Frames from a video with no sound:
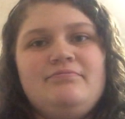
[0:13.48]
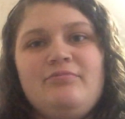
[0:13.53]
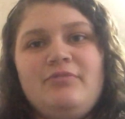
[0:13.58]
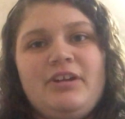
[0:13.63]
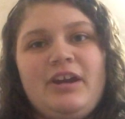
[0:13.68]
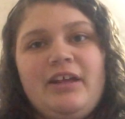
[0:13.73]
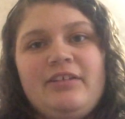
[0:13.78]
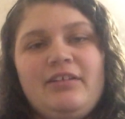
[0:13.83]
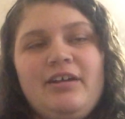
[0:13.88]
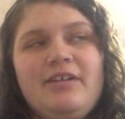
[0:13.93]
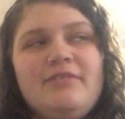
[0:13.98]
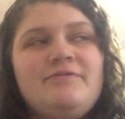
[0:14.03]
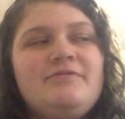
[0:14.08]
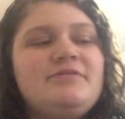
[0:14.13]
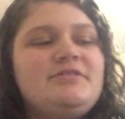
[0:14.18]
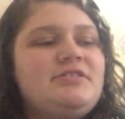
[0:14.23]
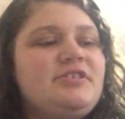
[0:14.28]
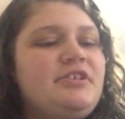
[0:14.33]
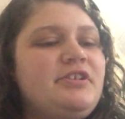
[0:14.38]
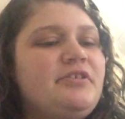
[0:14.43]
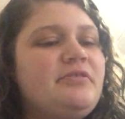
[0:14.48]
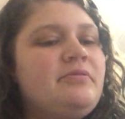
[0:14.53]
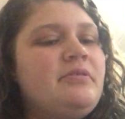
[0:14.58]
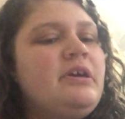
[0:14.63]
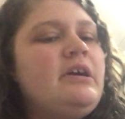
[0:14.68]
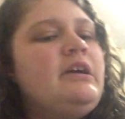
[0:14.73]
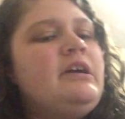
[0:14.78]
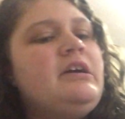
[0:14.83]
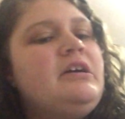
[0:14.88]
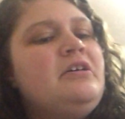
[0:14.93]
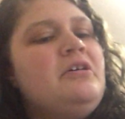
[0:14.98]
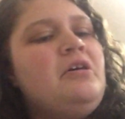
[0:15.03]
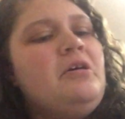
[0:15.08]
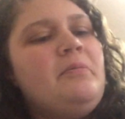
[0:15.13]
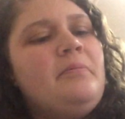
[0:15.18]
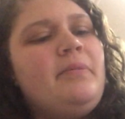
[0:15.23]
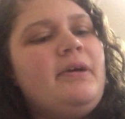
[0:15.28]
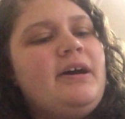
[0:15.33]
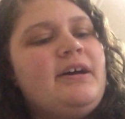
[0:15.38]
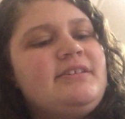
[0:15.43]
what I love to do.
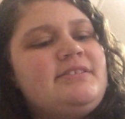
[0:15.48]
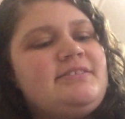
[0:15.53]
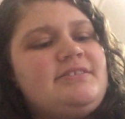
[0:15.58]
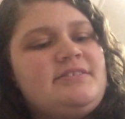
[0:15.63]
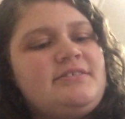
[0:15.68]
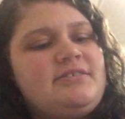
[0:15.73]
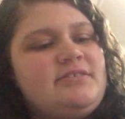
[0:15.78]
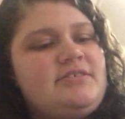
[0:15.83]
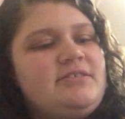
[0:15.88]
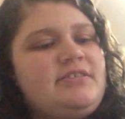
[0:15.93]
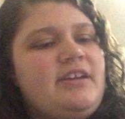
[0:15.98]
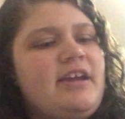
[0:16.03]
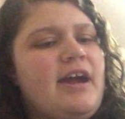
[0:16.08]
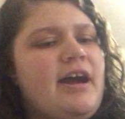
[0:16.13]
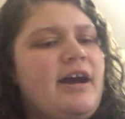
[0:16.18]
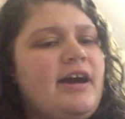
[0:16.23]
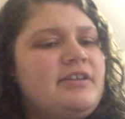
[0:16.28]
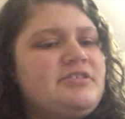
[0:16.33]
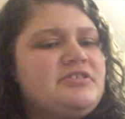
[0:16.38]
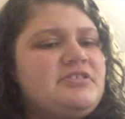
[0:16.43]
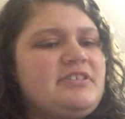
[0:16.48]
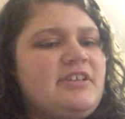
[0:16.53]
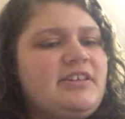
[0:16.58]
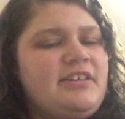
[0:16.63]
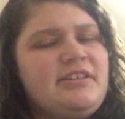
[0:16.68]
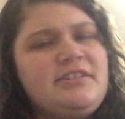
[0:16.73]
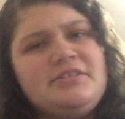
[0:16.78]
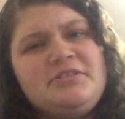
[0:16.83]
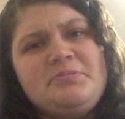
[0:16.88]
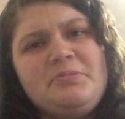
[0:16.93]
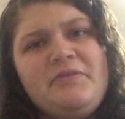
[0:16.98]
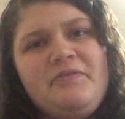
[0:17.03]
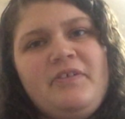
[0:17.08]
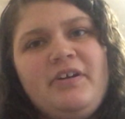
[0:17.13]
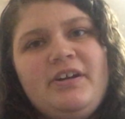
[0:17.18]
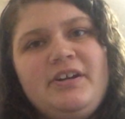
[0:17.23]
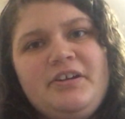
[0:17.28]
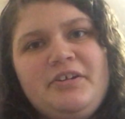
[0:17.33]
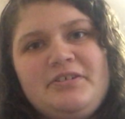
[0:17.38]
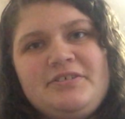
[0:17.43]
But yeah, I just thought that this would be
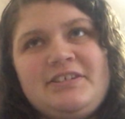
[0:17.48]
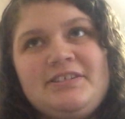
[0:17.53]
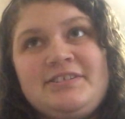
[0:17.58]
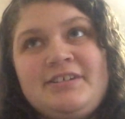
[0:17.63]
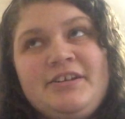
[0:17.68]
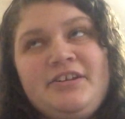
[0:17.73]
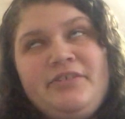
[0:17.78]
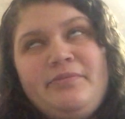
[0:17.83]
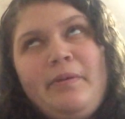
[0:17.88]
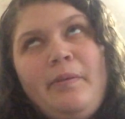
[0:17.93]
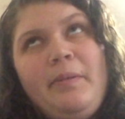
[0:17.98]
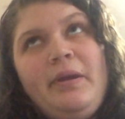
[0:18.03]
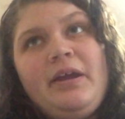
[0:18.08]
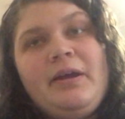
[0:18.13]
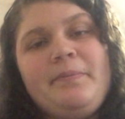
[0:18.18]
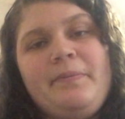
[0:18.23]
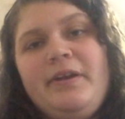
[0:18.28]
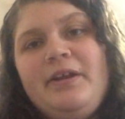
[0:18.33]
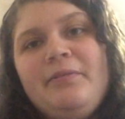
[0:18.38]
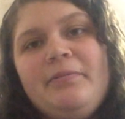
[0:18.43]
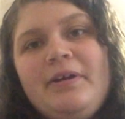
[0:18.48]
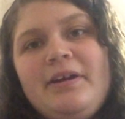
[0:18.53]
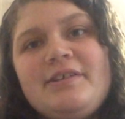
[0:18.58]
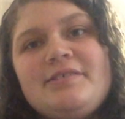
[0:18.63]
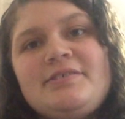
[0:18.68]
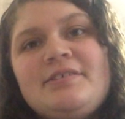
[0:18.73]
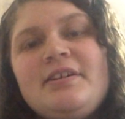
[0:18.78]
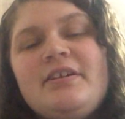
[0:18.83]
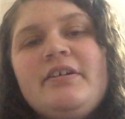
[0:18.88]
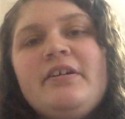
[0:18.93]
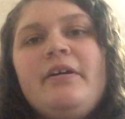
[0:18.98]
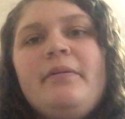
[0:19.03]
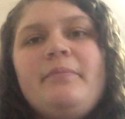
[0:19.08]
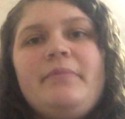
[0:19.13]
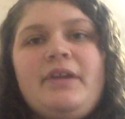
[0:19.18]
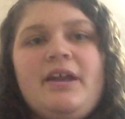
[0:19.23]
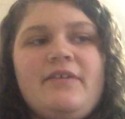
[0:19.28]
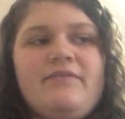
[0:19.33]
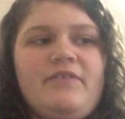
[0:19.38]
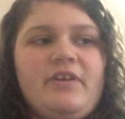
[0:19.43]
fun to do because I was going to do my makeup anyways,
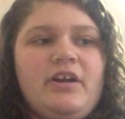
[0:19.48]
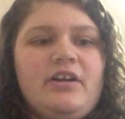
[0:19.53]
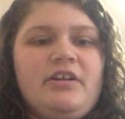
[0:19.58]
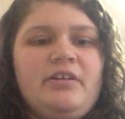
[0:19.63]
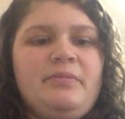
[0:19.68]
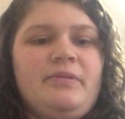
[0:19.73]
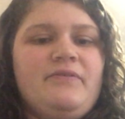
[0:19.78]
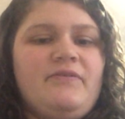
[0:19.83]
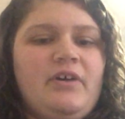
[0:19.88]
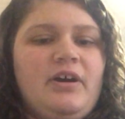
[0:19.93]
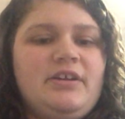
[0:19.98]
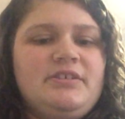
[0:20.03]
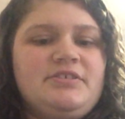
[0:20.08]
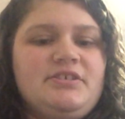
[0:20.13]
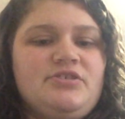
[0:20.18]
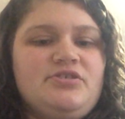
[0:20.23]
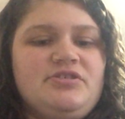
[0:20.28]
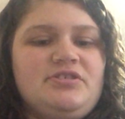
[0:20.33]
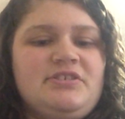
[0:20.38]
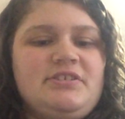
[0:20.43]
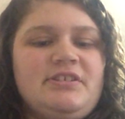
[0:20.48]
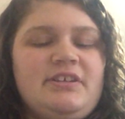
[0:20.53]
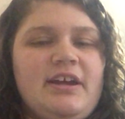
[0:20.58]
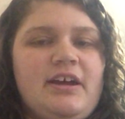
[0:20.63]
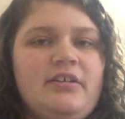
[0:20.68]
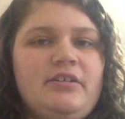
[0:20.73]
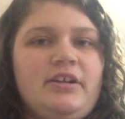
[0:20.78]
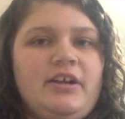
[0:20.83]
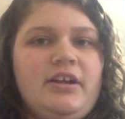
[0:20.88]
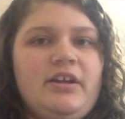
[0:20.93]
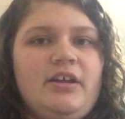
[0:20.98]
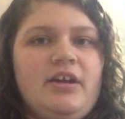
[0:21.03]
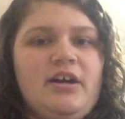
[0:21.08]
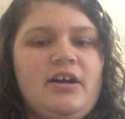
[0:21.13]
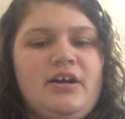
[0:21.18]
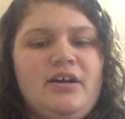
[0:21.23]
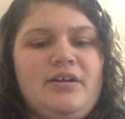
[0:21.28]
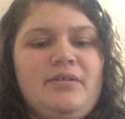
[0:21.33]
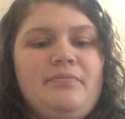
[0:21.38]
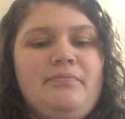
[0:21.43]
but I figured it'd be fun to just sit down
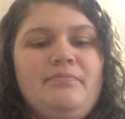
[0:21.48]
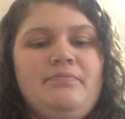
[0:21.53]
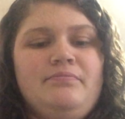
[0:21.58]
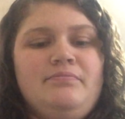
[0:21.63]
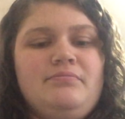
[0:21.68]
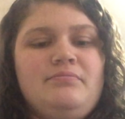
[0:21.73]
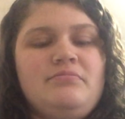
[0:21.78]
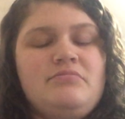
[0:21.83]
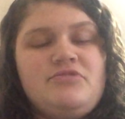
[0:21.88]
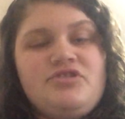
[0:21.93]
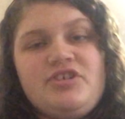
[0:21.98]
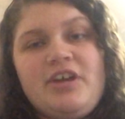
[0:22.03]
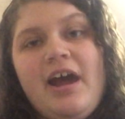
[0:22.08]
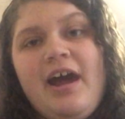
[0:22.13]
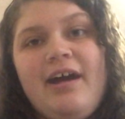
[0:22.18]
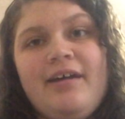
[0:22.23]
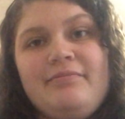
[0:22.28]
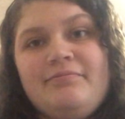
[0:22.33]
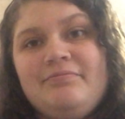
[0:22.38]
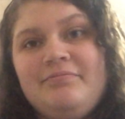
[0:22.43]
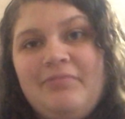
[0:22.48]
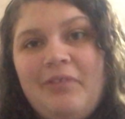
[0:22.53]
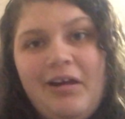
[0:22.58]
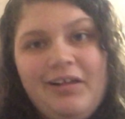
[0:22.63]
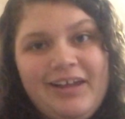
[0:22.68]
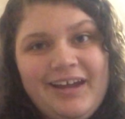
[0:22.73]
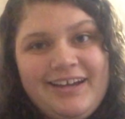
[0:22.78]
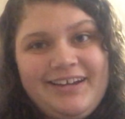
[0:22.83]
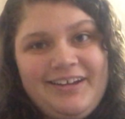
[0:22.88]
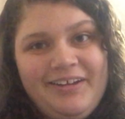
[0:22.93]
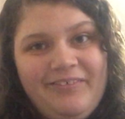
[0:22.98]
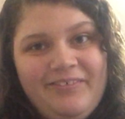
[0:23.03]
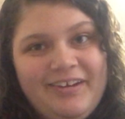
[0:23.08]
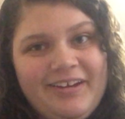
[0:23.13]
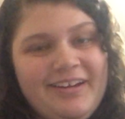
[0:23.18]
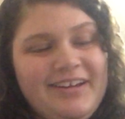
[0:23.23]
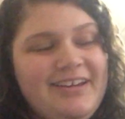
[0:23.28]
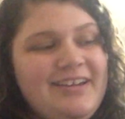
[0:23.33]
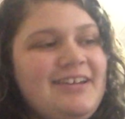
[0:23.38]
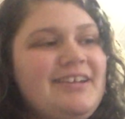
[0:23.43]
and chat while I do
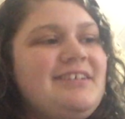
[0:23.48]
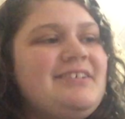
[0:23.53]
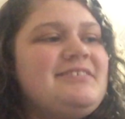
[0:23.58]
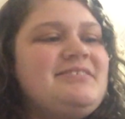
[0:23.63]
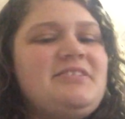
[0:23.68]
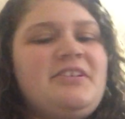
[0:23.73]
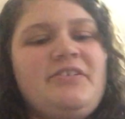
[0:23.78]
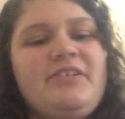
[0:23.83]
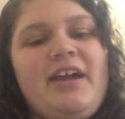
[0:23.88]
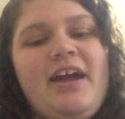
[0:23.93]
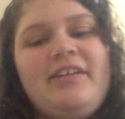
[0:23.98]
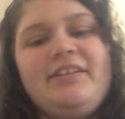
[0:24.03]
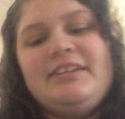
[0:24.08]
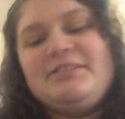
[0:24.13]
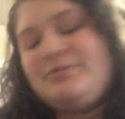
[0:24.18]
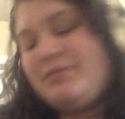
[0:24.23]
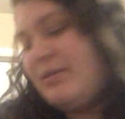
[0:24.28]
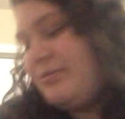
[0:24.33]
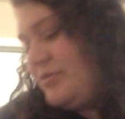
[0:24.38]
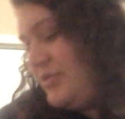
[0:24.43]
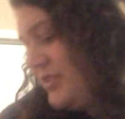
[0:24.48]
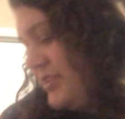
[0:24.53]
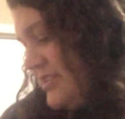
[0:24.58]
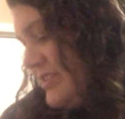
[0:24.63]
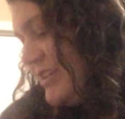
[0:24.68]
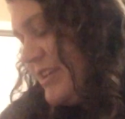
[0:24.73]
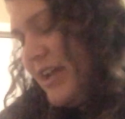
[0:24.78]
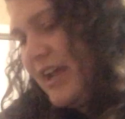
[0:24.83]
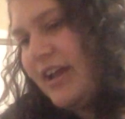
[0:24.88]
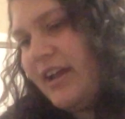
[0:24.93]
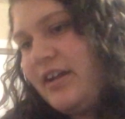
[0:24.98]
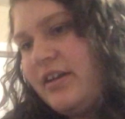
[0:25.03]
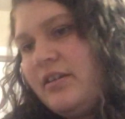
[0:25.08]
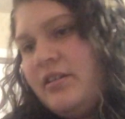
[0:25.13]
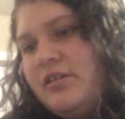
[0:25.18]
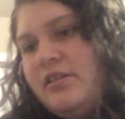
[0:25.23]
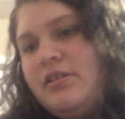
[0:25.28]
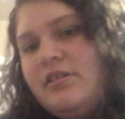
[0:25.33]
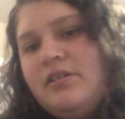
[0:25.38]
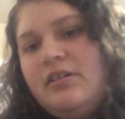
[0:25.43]
it. So yeah, that's what I'm doing today.
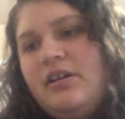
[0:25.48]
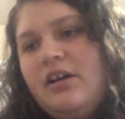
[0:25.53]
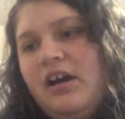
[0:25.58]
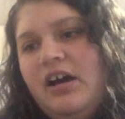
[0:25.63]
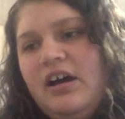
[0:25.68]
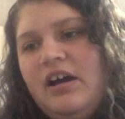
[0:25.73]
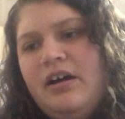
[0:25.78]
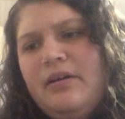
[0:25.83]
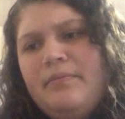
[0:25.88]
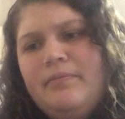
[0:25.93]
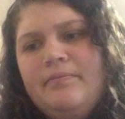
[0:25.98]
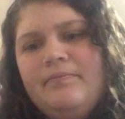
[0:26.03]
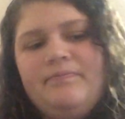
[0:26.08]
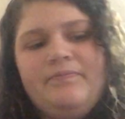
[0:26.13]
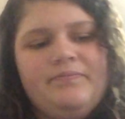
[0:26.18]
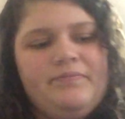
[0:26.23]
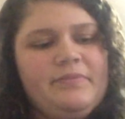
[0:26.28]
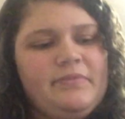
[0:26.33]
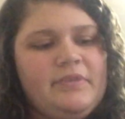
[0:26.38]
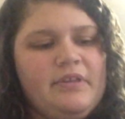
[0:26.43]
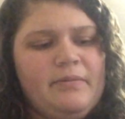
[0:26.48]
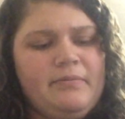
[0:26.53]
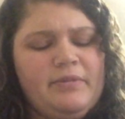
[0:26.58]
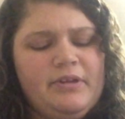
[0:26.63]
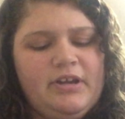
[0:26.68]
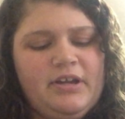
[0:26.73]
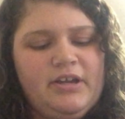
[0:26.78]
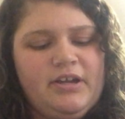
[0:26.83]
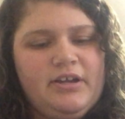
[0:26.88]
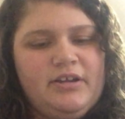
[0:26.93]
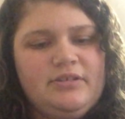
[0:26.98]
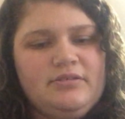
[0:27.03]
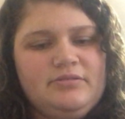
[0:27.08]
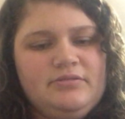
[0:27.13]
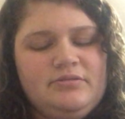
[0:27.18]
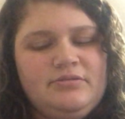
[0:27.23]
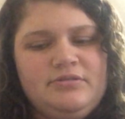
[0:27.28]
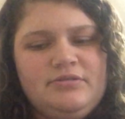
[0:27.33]
I'm going to